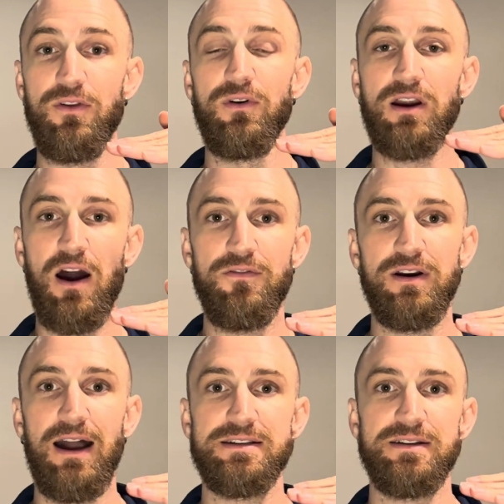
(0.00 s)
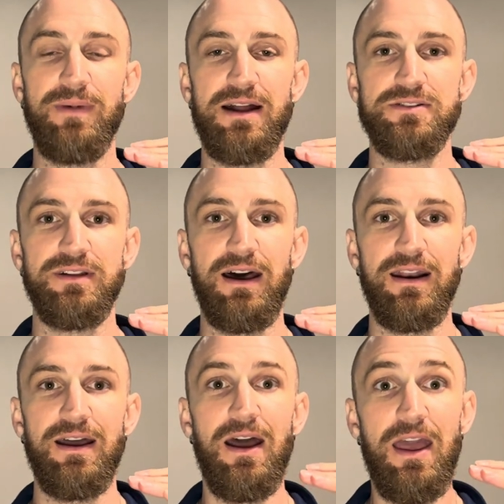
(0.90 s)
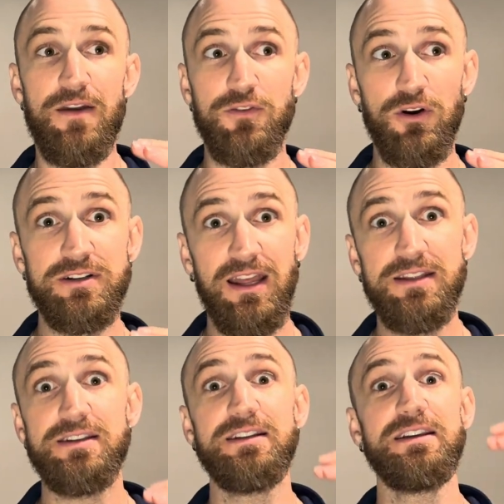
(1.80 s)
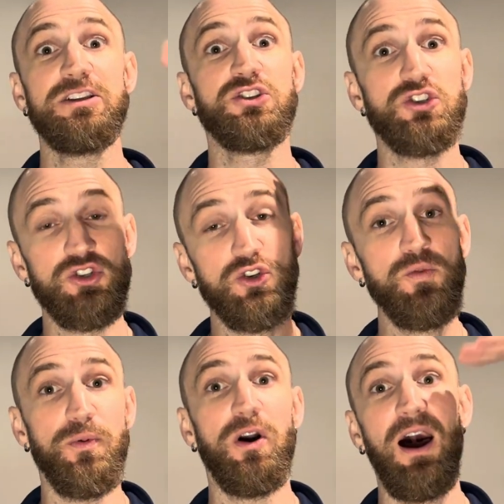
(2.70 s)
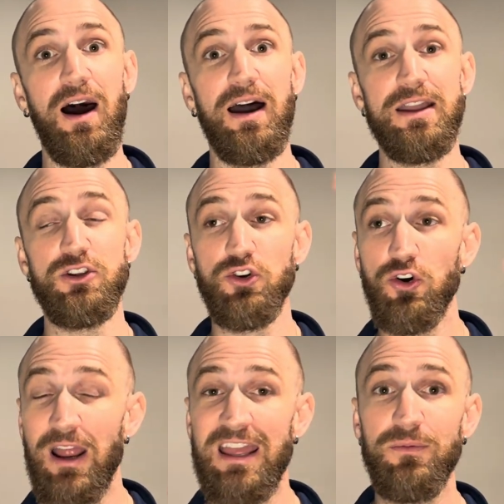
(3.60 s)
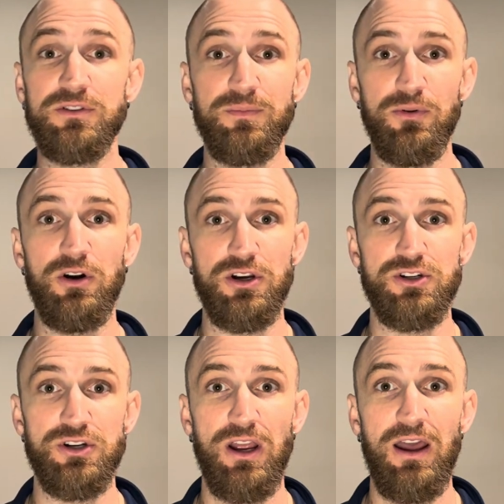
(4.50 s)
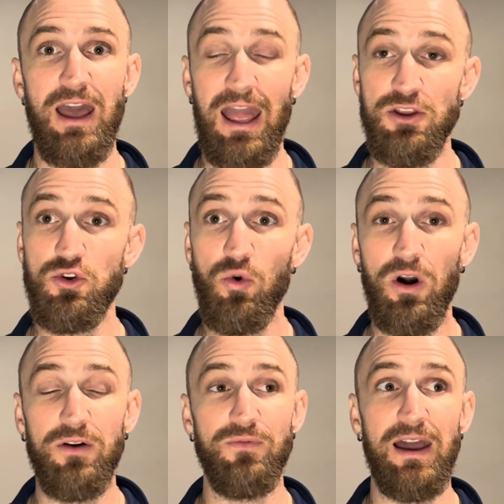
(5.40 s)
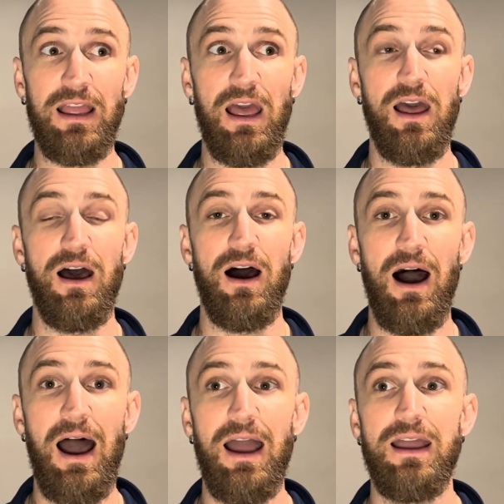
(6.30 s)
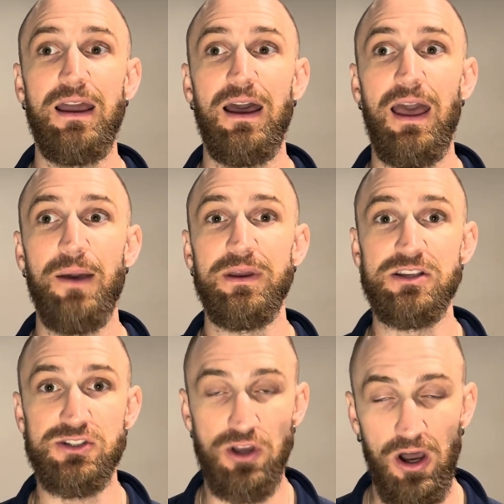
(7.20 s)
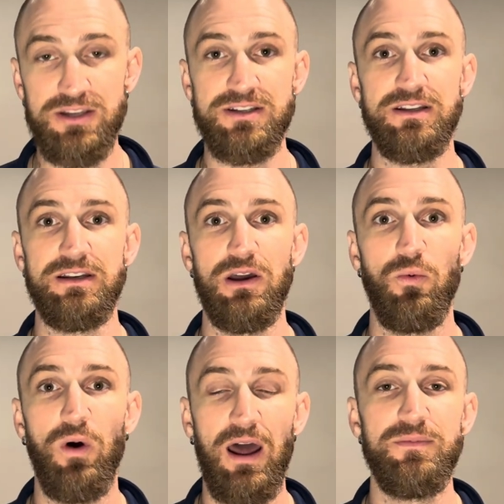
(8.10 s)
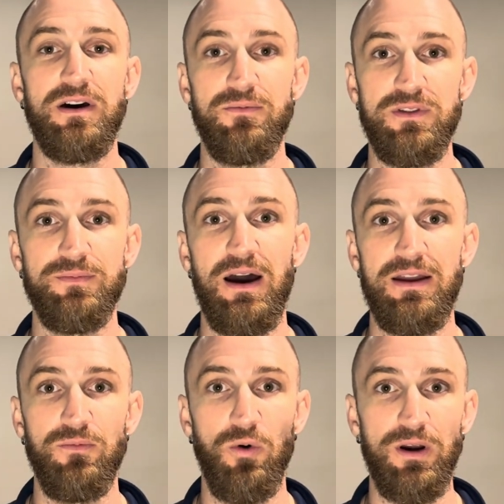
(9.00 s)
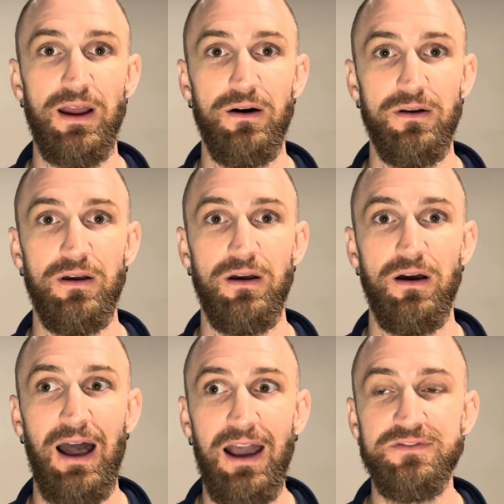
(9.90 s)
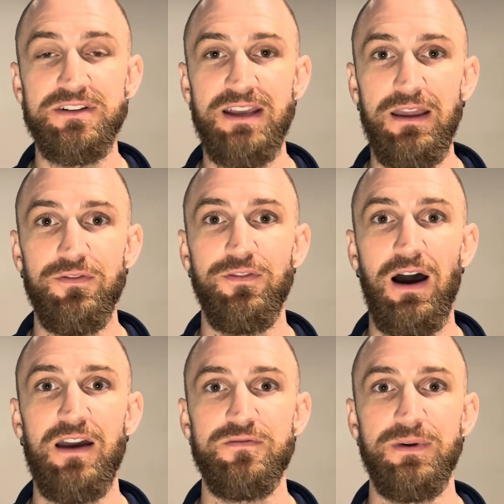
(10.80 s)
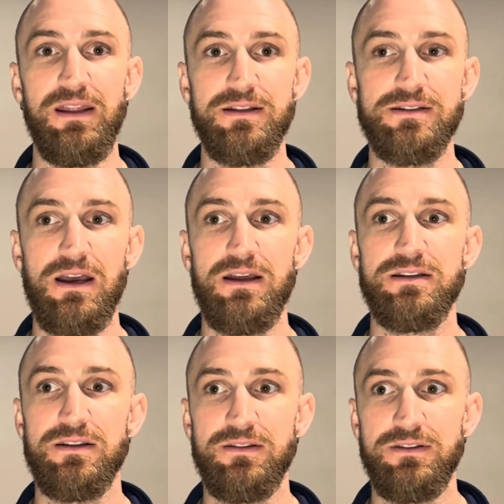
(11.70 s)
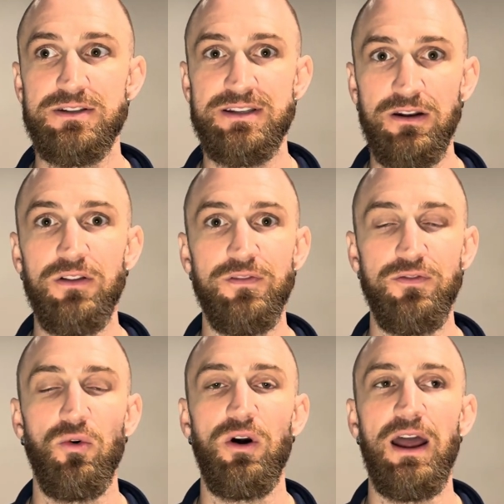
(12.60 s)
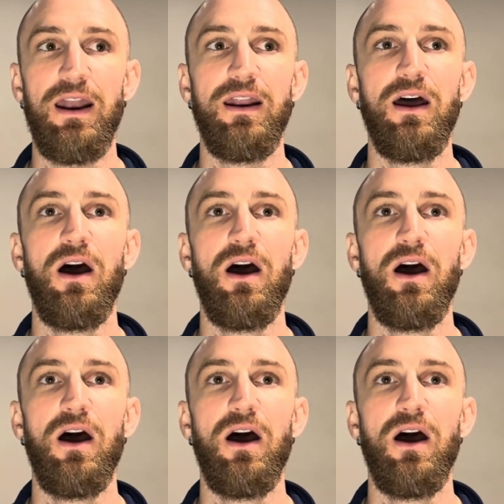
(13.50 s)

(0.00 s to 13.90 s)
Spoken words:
the recovery has to match that. If your intensity is super high, you're able to push, and you are like, I am exhausted when I'm done with my workout. I have to take 5 minutes to sit on the floor and